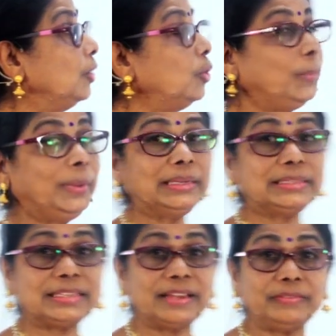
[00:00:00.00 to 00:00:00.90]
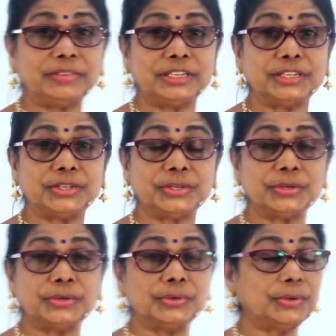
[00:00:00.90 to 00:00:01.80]
rupees
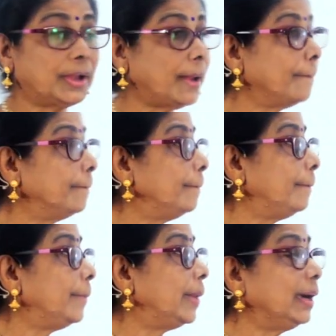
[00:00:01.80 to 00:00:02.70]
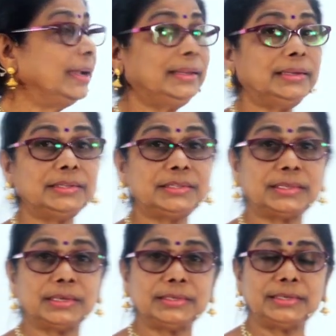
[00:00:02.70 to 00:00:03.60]
72 minus
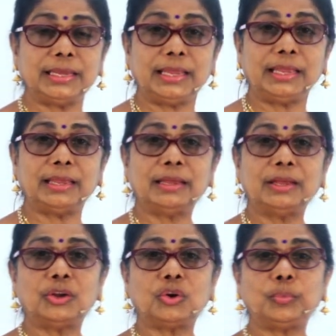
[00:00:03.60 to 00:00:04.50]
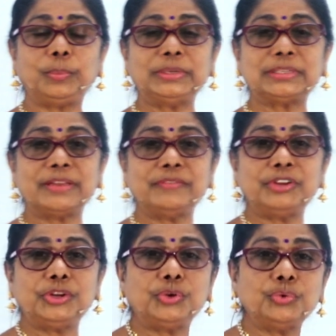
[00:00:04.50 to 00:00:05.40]
30. Rupees
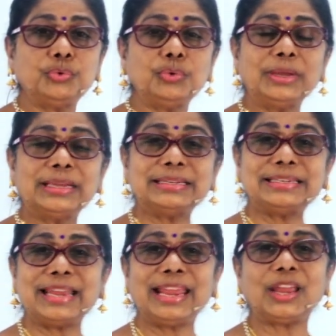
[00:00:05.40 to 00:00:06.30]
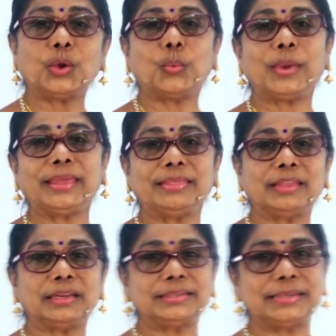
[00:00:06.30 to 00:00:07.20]
72, take away
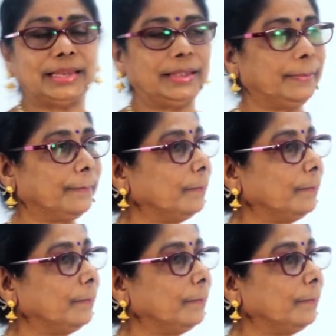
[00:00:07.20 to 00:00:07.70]
30.